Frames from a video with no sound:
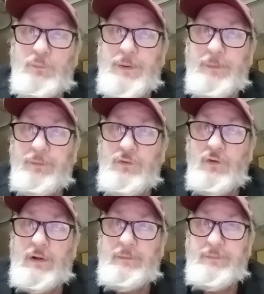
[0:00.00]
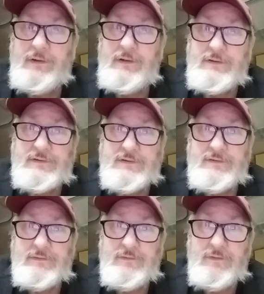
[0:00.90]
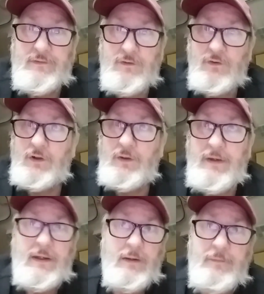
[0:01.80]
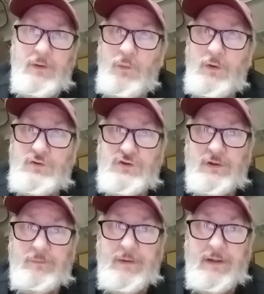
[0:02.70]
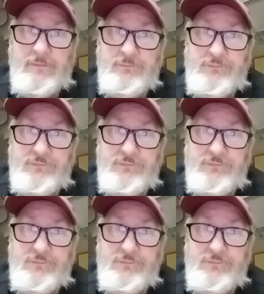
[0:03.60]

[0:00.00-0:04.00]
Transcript: other people to do it because look at me, I'm in a wheelchair, man.